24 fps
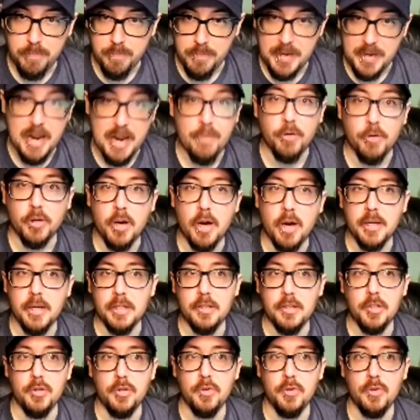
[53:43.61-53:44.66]
never got
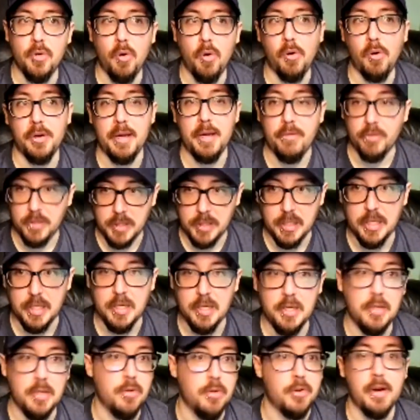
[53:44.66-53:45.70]
into or never
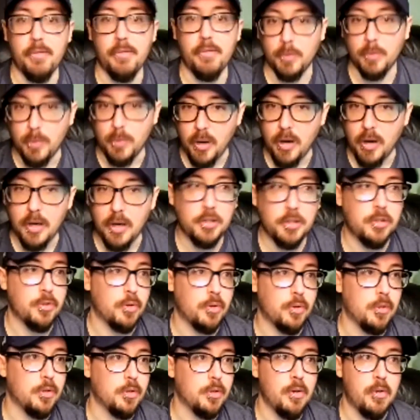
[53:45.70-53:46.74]
seen or never watched
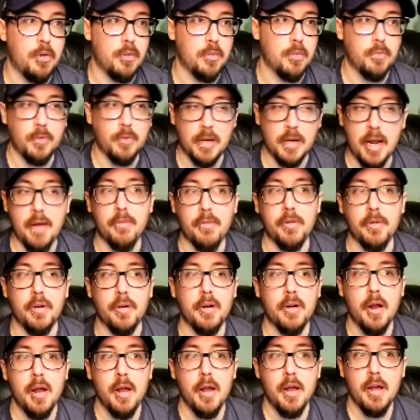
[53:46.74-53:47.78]
or whatever,
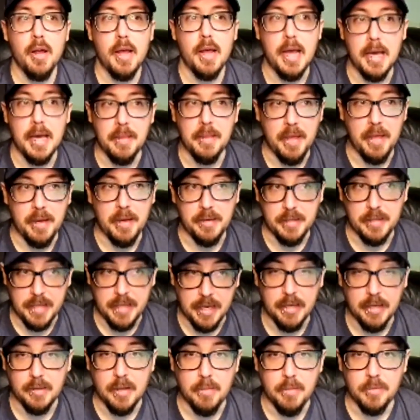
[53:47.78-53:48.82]
and then
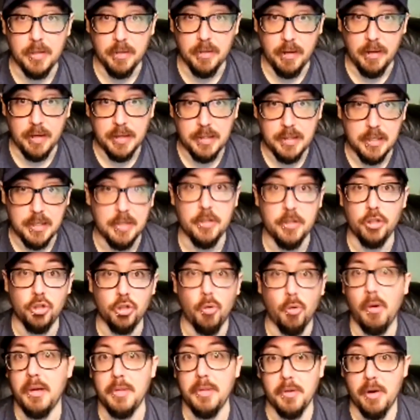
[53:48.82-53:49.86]
getting them to like see the
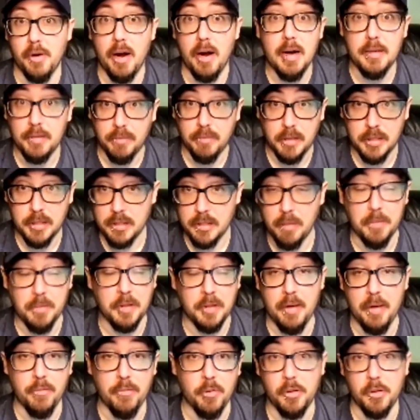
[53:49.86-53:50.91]
joy in their eyes of like something
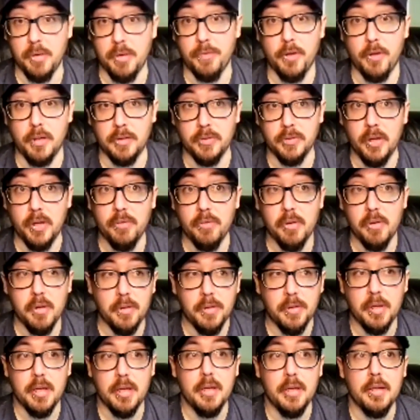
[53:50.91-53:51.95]
they really fall in love with.
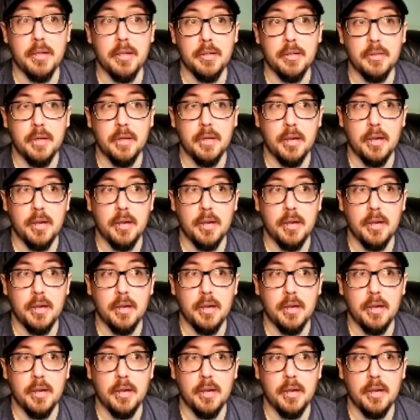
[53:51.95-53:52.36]
And